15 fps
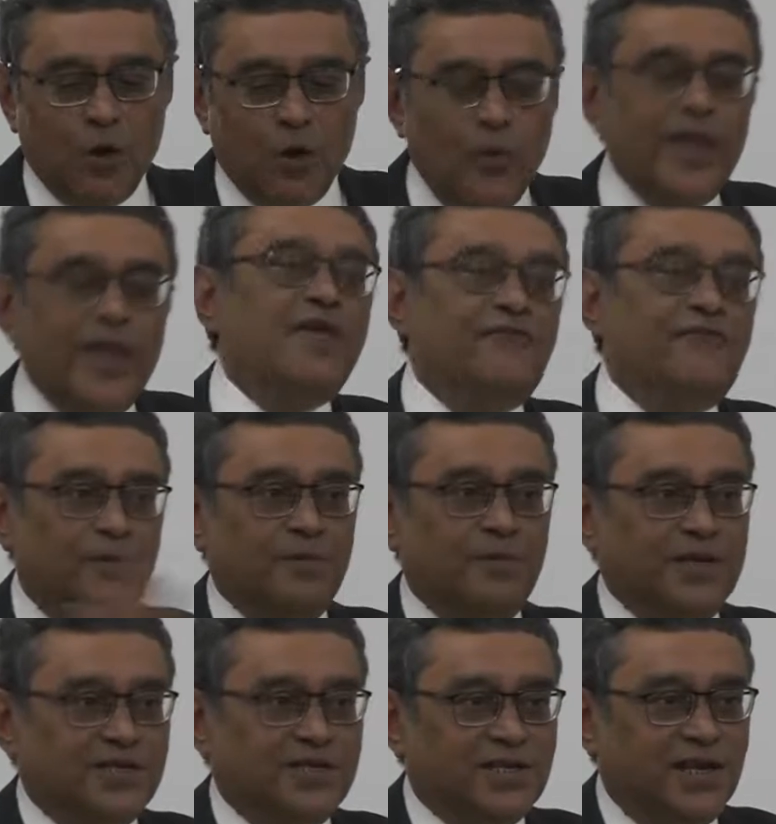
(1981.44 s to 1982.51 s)
away from
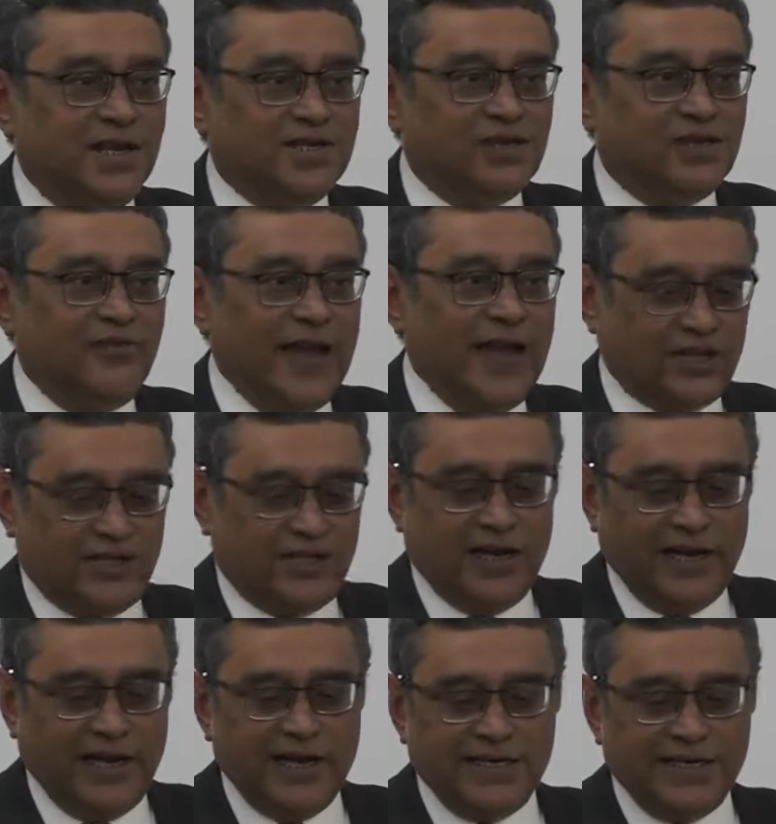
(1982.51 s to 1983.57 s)
concerns of national
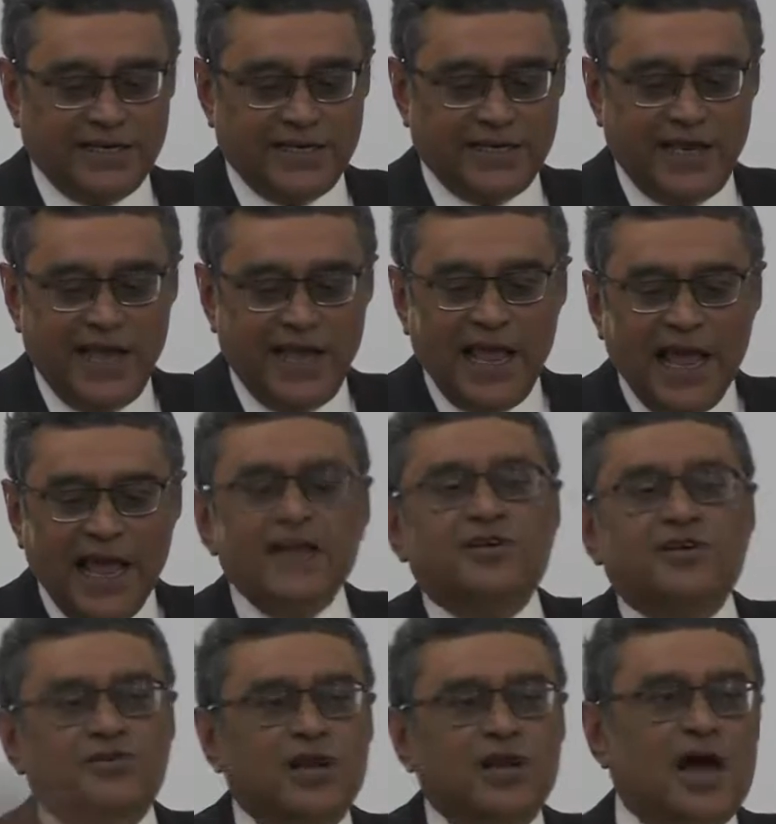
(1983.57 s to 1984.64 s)
identity and
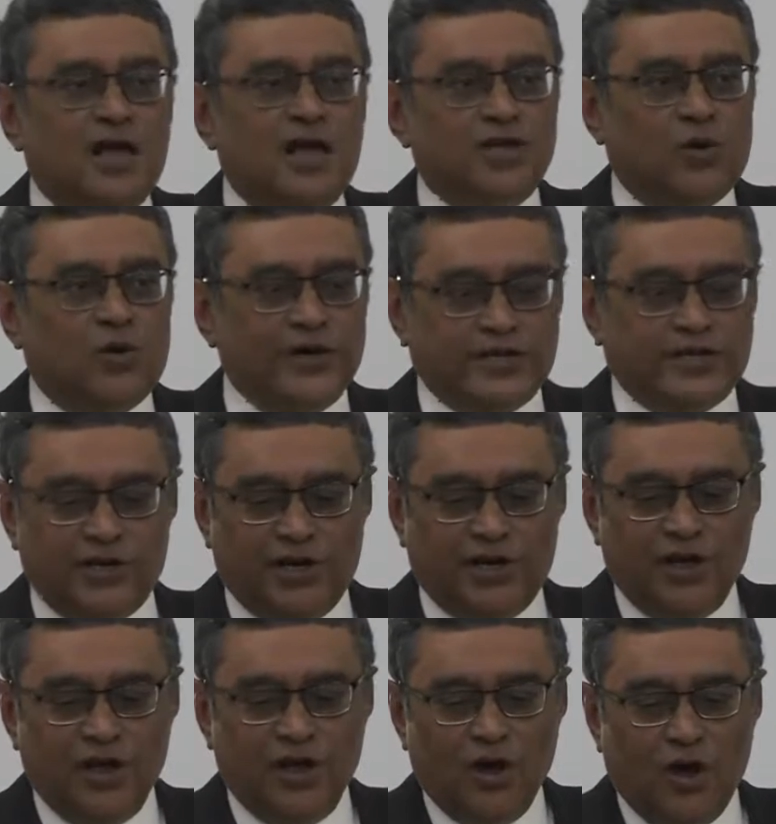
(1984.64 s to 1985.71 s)
into the larger question
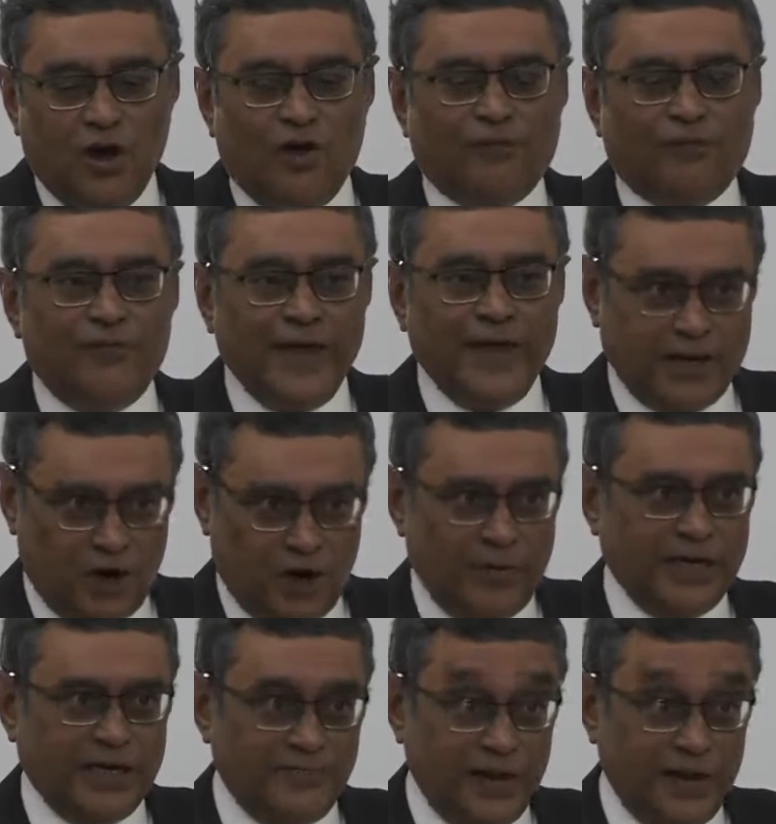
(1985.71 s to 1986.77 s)
of
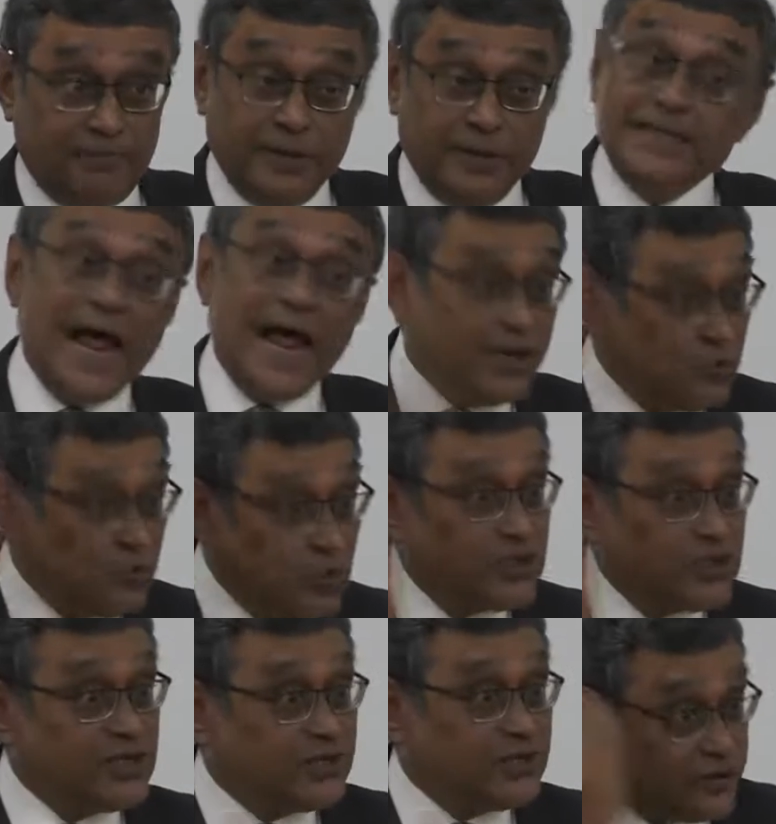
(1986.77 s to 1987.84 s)
economic development. That was
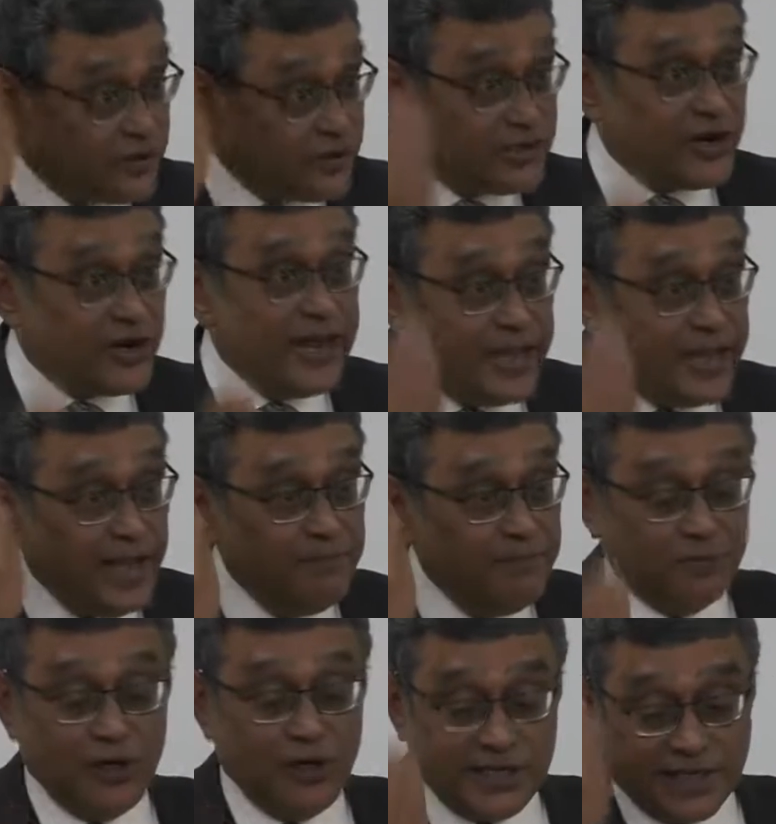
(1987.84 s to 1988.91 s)
a striking
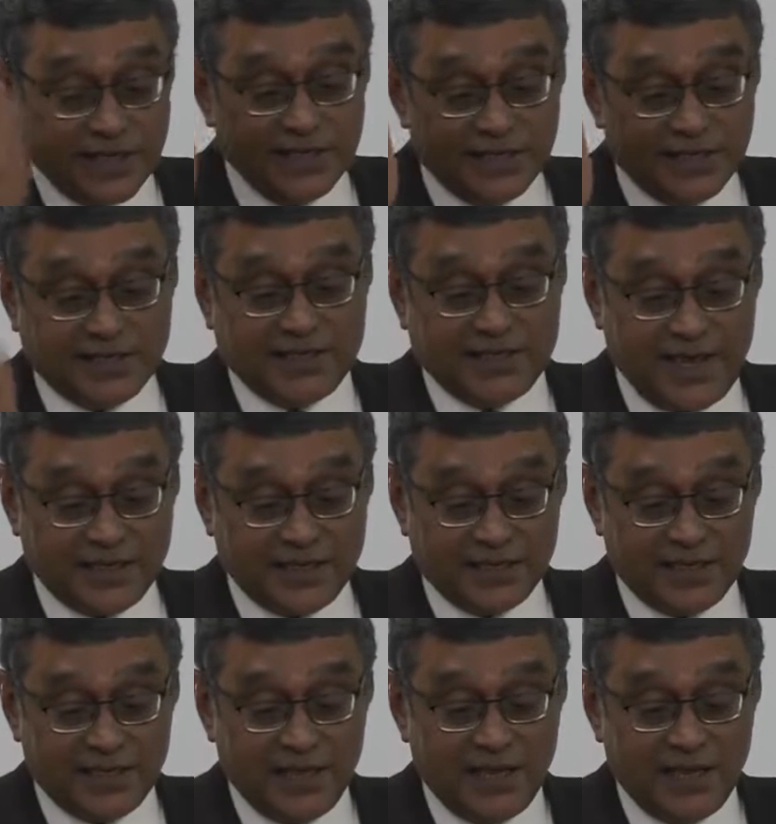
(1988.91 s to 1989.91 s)
political success.